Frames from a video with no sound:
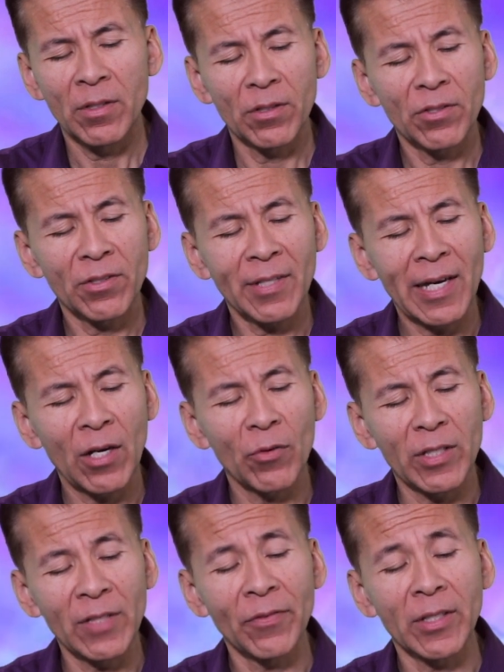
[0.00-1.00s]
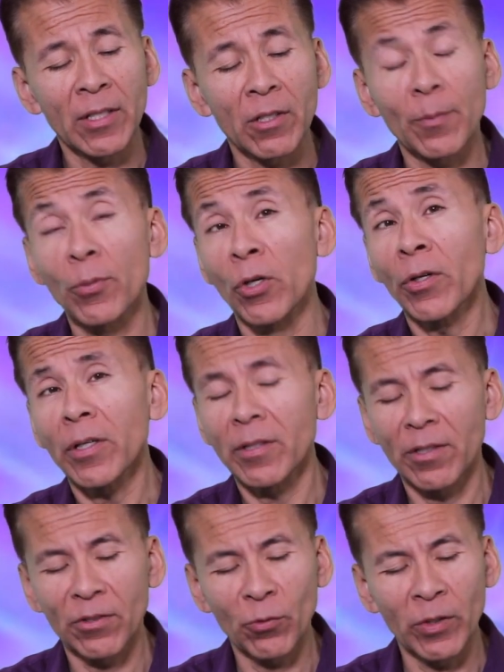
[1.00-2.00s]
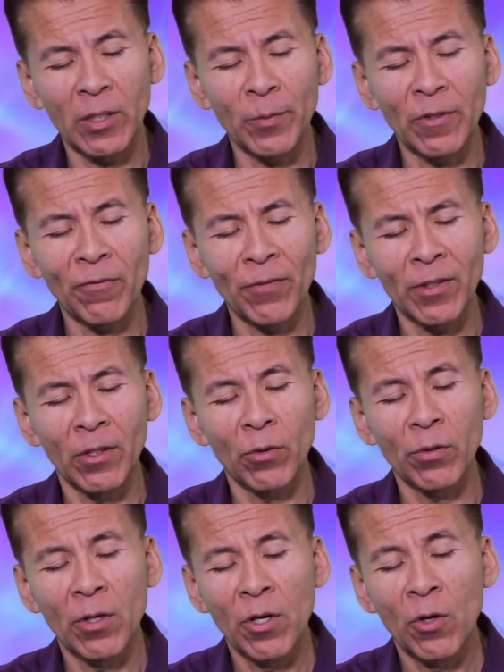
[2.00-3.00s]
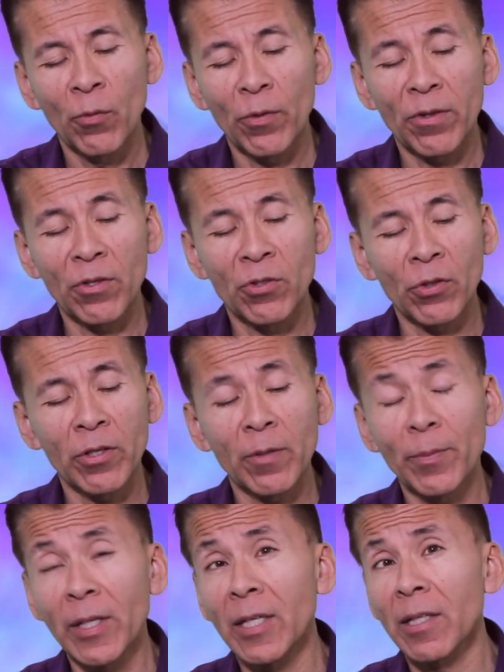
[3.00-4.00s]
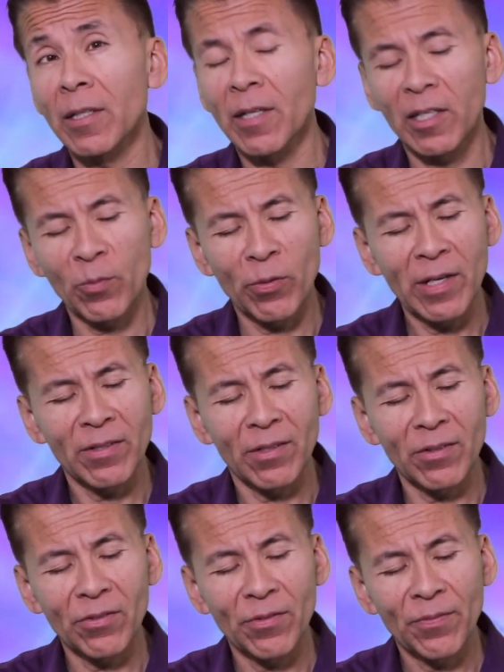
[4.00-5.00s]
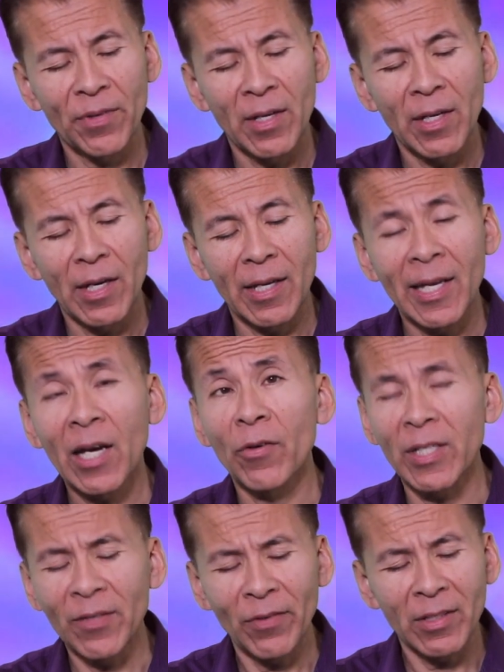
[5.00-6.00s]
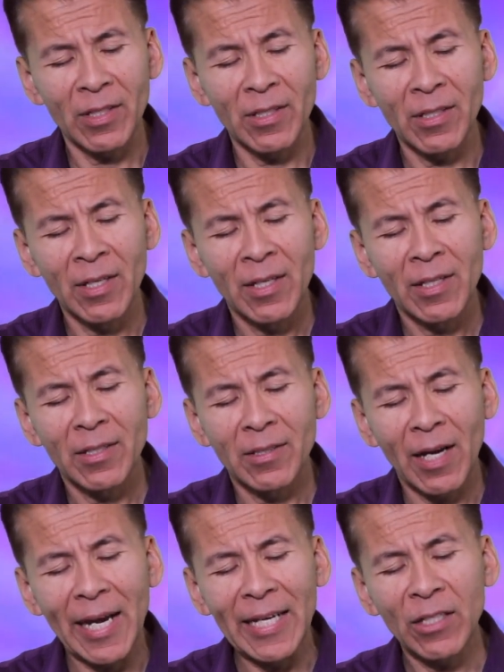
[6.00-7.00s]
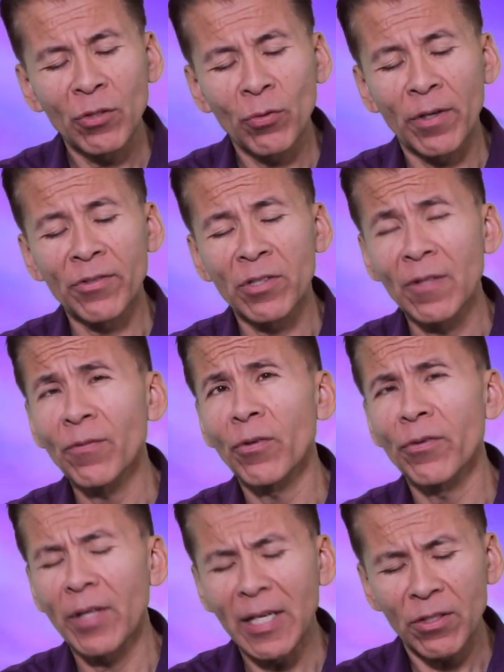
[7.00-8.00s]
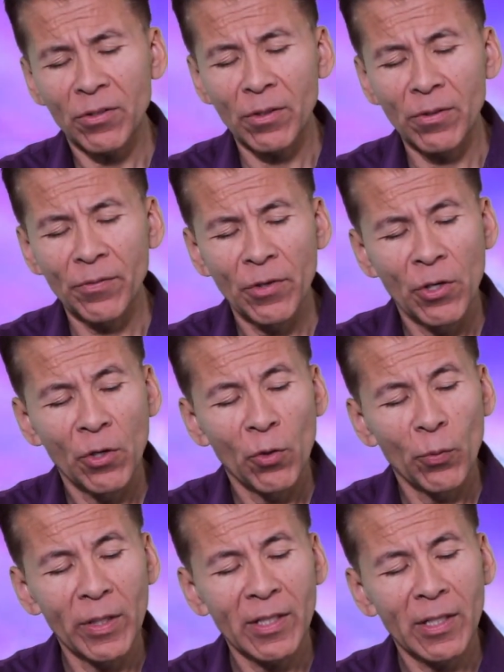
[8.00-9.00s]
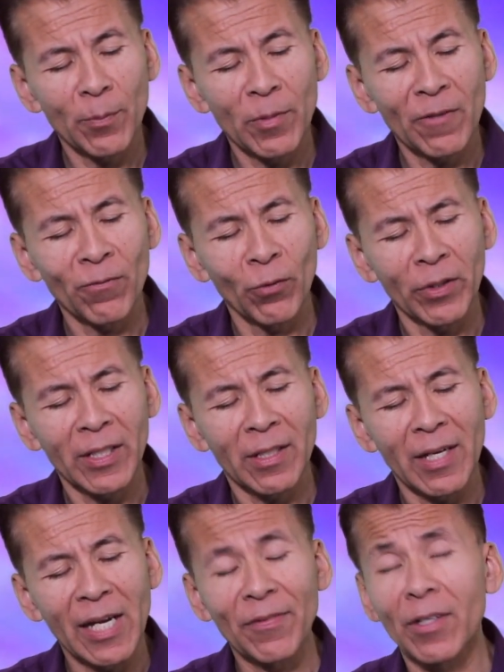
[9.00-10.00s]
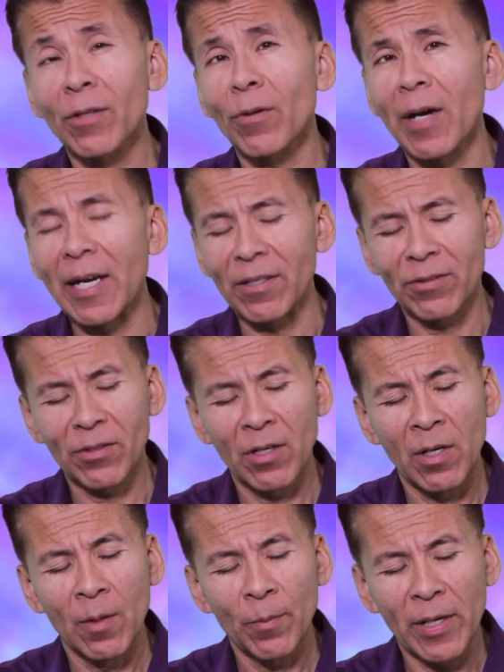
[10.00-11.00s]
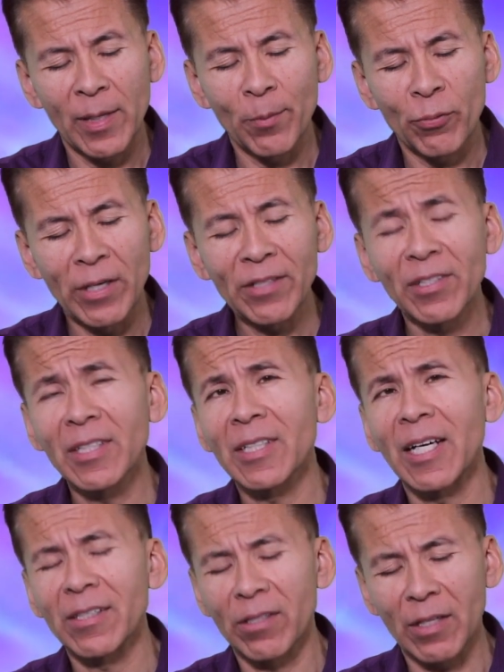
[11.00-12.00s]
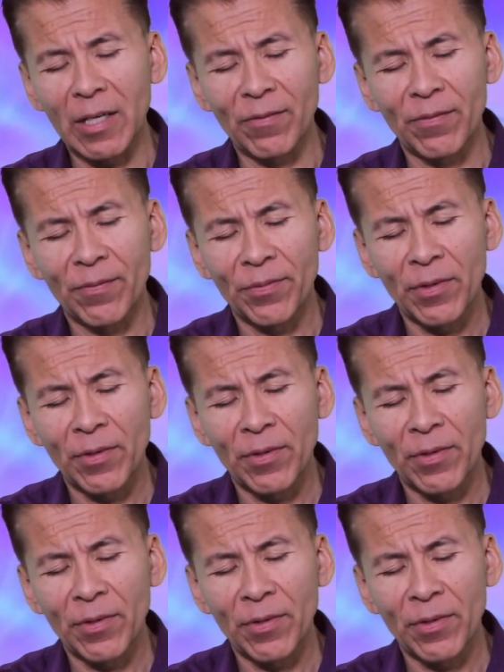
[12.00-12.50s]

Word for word: This is how, even in our brokenness, we can be filled with the joy of being in God's presence, and how, even in dying to our sinful nature, we can be fully alive in Christ by embracing God's love.